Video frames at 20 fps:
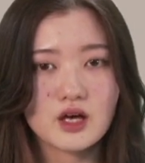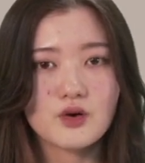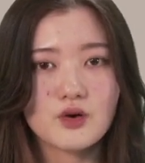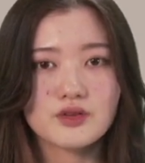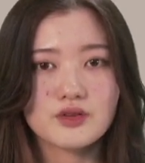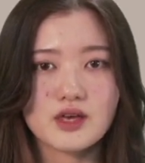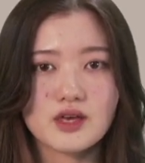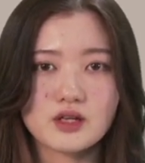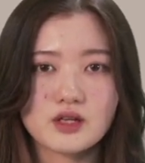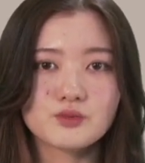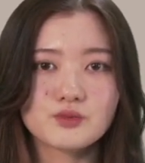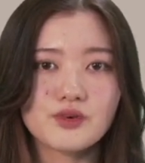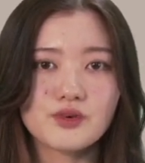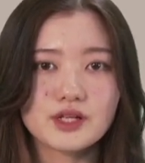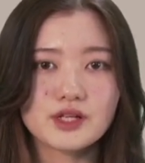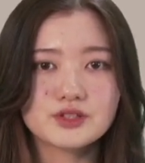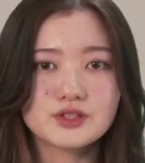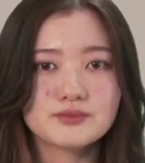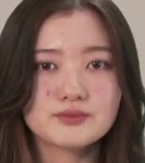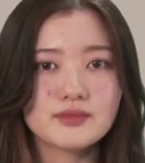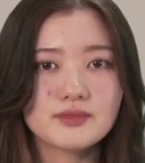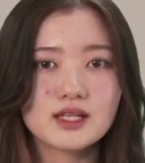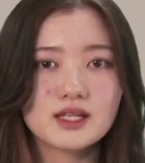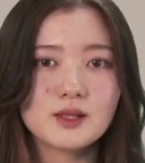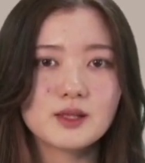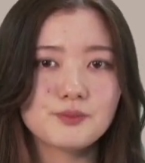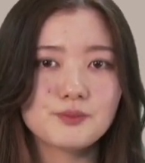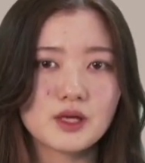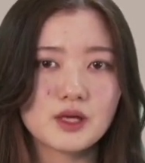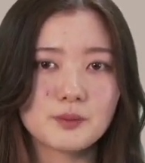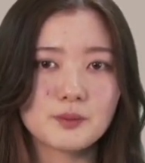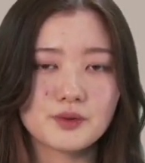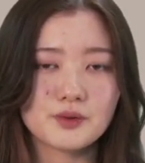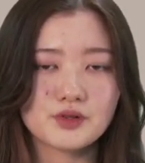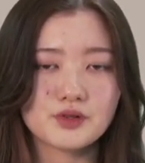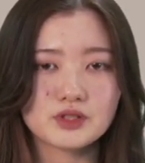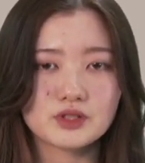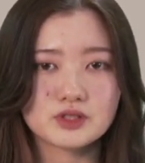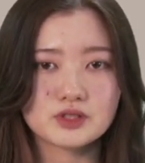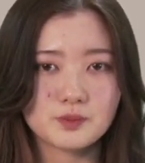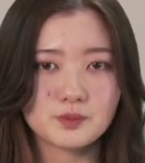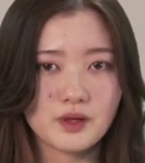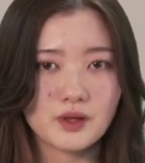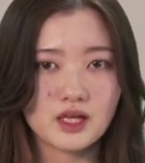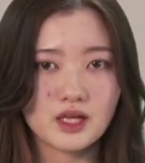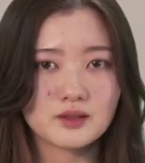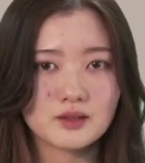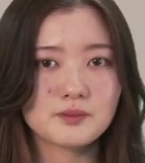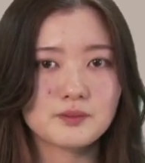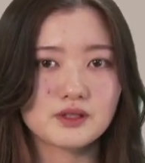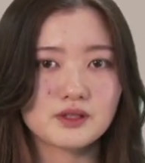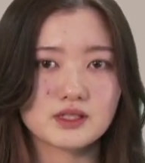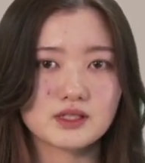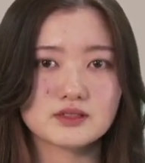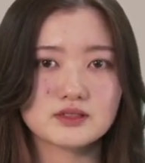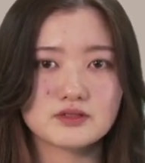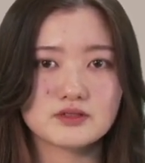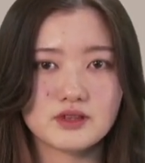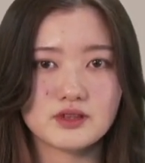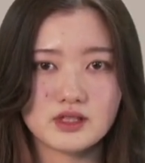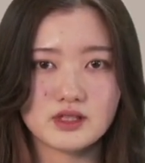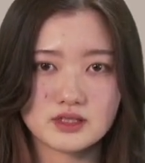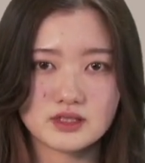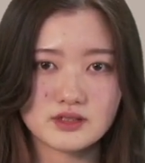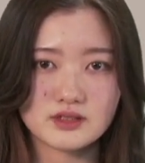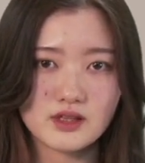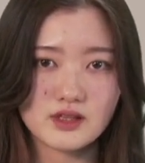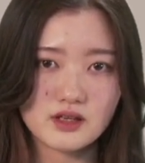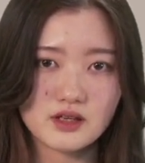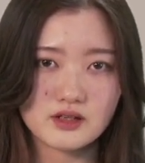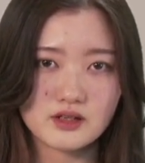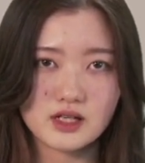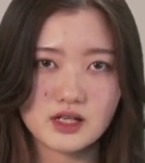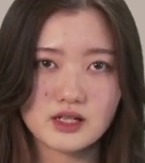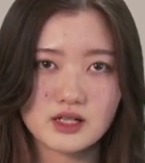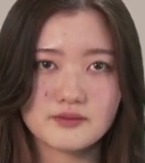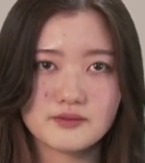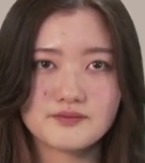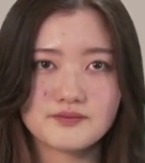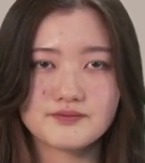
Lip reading: then why do many people in Japan believe in this theory?